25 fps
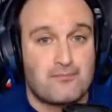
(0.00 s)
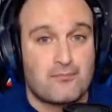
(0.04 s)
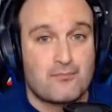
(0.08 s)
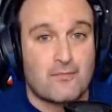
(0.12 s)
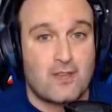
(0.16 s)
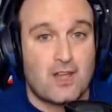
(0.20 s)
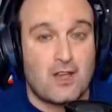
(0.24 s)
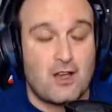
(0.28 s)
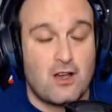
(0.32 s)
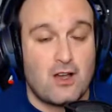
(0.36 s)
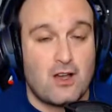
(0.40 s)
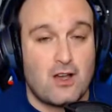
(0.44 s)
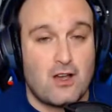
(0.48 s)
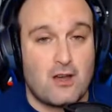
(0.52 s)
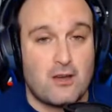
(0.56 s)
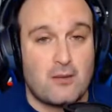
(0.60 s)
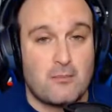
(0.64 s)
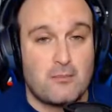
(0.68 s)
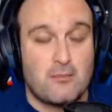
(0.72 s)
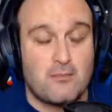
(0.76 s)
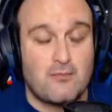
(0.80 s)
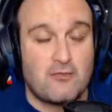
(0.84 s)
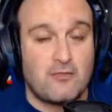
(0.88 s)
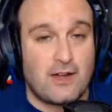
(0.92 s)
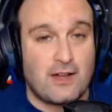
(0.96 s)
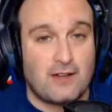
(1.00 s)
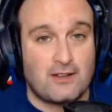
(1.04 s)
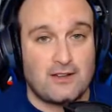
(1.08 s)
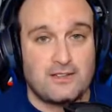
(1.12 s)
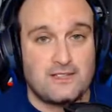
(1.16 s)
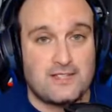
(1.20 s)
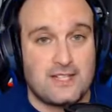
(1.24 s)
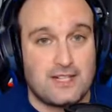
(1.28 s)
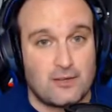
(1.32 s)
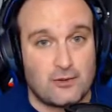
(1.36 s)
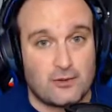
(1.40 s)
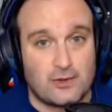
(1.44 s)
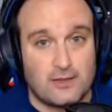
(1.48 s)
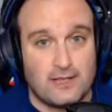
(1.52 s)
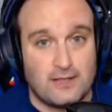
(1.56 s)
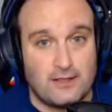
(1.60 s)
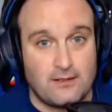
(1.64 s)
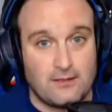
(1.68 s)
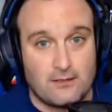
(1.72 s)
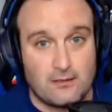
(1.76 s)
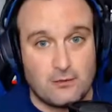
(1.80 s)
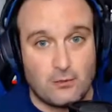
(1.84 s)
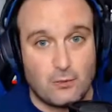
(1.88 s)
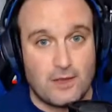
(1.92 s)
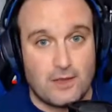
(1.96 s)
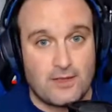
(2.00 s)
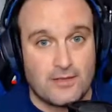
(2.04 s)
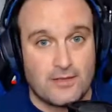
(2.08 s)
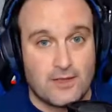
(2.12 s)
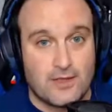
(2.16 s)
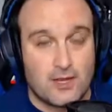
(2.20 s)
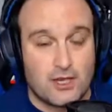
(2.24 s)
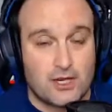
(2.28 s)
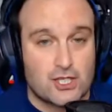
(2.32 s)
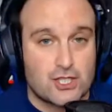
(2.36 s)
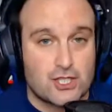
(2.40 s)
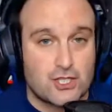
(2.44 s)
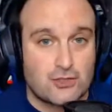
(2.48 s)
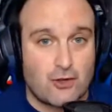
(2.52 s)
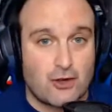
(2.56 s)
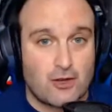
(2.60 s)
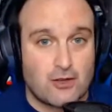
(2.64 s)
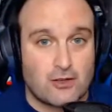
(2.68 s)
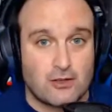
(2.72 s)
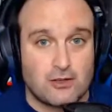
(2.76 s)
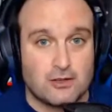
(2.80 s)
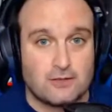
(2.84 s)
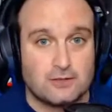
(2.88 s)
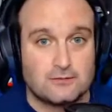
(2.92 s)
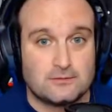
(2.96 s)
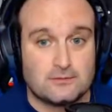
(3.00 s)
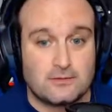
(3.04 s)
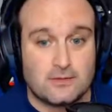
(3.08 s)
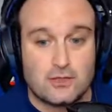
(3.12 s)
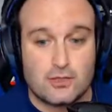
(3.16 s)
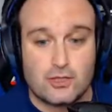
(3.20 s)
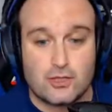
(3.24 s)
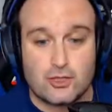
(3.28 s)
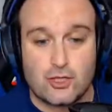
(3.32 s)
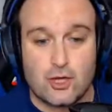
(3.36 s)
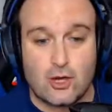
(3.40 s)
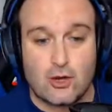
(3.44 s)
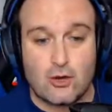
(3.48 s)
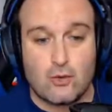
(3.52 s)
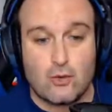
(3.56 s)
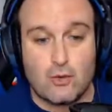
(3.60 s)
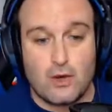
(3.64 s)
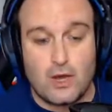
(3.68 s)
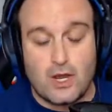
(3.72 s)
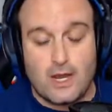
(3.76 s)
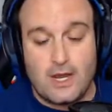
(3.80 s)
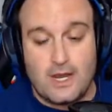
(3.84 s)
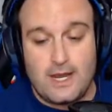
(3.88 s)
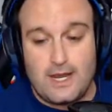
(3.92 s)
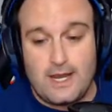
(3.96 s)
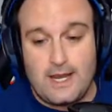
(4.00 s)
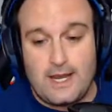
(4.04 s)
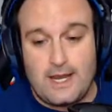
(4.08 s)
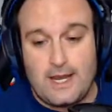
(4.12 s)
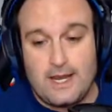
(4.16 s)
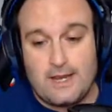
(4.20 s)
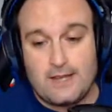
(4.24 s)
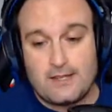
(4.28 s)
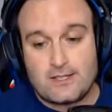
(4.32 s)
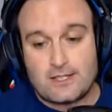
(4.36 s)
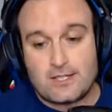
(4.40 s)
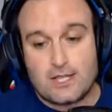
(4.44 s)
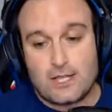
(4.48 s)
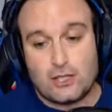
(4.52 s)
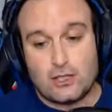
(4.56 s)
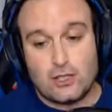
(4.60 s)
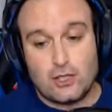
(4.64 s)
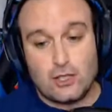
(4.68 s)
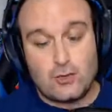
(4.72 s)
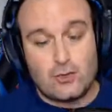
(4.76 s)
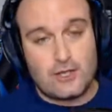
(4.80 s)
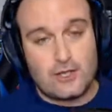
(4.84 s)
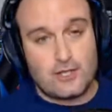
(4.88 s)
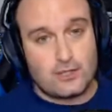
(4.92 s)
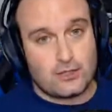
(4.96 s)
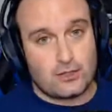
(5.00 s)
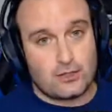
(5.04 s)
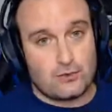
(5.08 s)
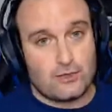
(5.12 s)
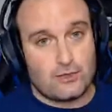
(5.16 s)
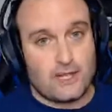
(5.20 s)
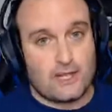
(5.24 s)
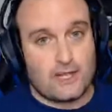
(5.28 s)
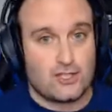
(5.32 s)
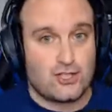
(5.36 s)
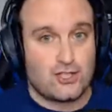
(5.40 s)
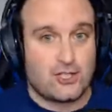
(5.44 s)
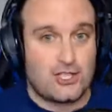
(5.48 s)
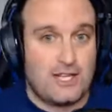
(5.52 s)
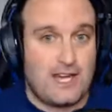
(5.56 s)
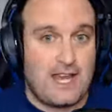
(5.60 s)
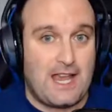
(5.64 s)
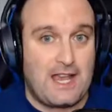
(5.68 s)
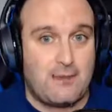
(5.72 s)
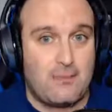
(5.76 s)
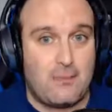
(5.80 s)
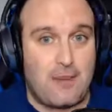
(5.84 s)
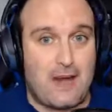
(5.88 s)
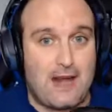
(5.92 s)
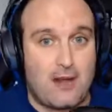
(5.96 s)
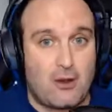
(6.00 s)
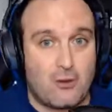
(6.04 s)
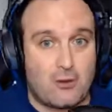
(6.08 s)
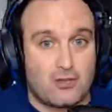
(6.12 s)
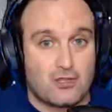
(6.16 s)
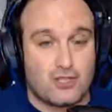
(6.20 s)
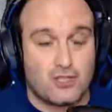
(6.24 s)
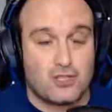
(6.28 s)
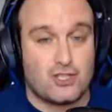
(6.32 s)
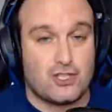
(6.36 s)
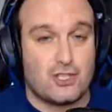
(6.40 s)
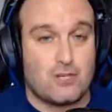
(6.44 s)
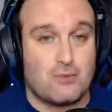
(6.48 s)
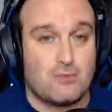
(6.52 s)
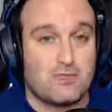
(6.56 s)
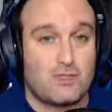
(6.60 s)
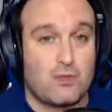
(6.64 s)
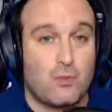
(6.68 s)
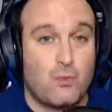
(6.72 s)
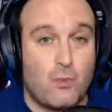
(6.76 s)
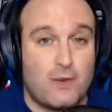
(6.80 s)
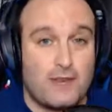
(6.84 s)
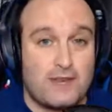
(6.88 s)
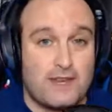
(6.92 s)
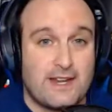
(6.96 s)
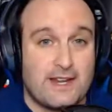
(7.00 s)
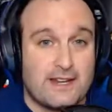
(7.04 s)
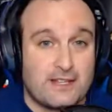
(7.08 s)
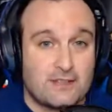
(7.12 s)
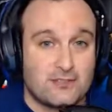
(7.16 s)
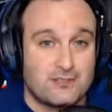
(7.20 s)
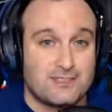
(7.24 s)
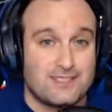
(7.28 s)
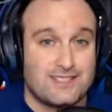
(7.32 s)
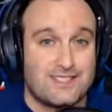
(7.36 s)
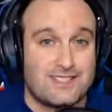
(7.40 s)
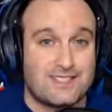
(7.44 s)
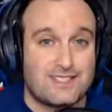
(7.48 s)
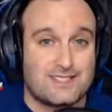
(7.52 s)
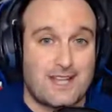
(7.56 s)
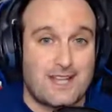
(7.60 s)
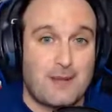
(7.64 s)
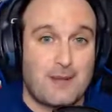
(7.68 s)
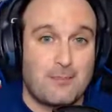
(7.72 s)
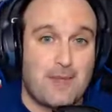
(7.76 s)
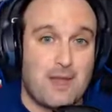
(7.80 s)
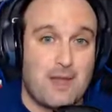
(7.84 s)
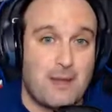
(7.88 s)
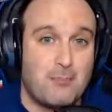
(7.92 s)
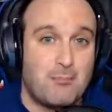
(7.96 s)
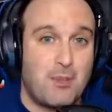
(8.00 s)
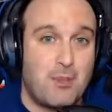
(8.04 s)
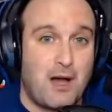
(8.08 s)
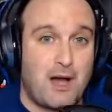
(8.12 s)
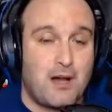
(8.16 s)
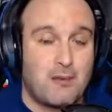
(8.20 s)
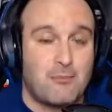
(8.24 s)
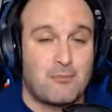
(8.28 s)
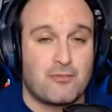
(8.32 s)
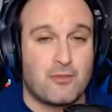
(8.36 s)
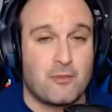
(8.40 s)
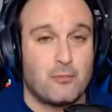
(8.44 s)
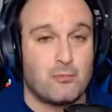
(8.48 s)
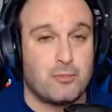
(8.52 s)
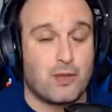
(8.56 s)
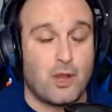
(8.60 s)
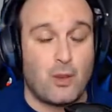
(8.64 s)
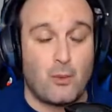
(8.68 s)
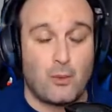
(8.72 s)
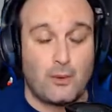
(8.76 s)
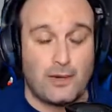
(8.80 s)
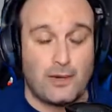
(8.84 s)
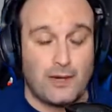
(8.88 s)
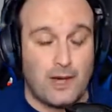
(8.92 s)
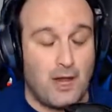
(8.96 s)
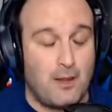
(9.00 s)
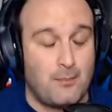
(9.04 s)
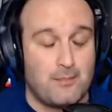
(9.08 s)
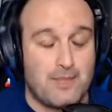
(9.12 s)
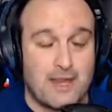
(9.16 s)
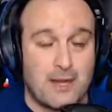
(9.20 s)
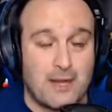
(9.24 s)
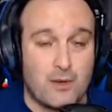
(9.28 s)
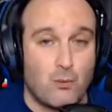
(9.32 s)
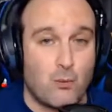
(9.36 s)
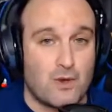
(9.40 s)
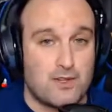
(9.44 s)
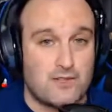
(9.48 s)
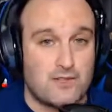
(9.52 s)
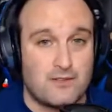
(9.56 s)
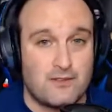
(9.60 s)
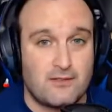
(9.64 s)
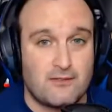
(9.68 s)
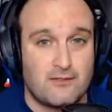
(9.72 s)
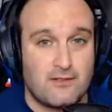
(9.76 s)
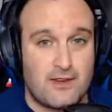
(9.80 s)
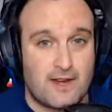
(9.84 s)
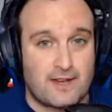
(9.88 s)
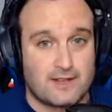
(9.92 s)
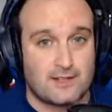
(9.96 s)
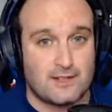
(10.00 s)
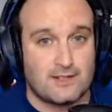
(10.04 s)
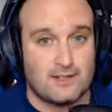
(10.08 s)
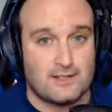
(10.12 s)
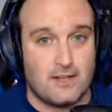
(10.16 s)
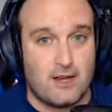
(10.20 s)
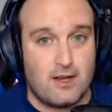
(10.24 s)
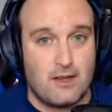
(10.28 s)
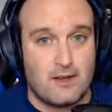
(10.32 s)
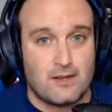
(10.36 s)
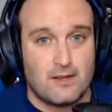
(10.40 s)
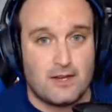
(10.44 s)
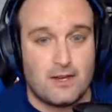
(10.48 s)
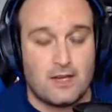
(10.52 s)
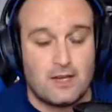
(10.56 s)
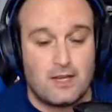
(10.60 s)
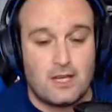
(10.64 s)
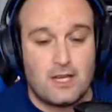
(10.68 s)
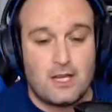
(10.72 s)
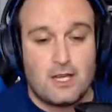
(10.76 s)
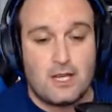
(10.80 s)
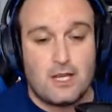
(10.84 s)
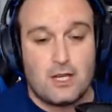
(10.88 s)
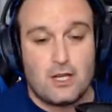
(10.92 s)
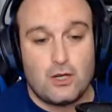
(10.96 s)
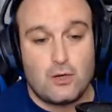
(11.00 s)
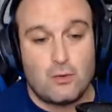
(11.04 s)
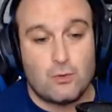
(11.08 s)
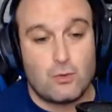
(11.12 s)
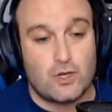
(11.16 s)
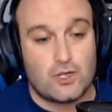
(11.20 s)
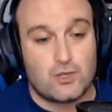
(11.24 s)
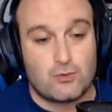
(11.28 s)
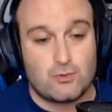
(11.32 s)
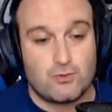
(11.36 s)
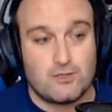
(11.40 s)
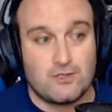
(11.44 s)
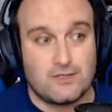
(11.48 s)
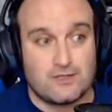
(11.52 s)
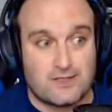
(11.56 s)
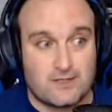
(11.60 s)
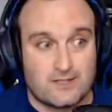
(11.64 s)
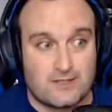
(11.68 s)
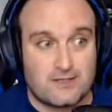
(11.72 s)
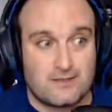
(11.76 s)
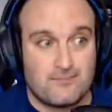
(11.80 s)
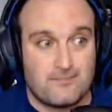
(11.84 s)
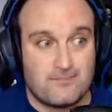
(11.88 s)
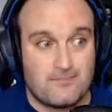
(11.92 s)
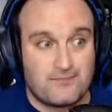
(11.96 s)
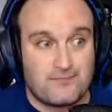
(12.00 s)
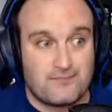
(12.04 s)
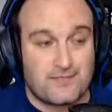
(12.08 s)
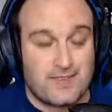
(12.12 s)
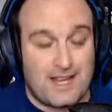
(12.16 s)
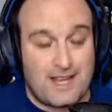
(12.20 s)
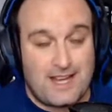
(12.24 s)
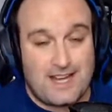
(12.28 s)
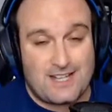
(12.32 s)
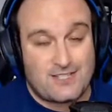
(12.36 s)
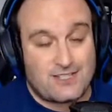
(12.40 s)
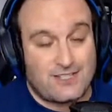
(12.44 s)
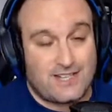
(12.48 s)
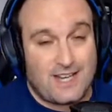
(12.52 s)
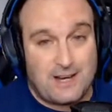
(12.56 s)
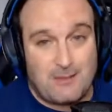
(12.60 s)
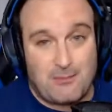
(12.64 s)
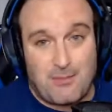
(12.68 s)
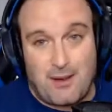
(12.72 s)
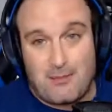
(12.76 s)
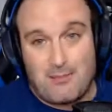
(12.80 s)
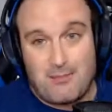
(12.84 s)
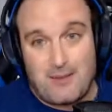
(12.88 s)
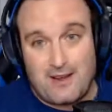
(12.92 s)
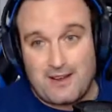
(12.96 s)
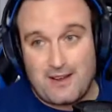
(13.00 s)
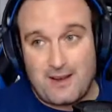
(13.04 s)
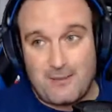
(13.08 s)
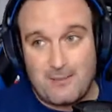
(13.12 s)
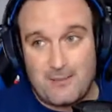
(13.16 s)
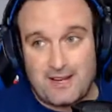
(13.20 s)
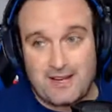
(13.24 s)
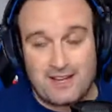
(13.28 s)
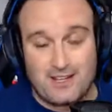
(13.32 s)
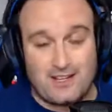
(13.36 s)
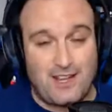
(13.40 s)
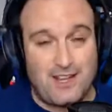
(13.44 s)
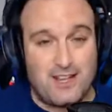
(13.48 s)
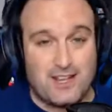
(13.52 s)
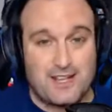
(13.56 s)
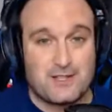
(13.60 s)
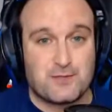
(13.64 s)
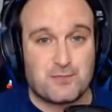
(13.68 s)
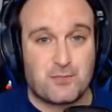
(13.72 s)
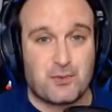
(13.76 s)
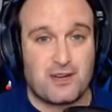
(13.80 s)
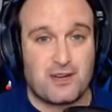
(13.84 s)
volunteering with Strucker. So it's alluded to that she had powers, and she was the one that actually stopped that bomb from blowing up, that it wasn't, in fact, a dud, which was actually, I'm not going to lie, it's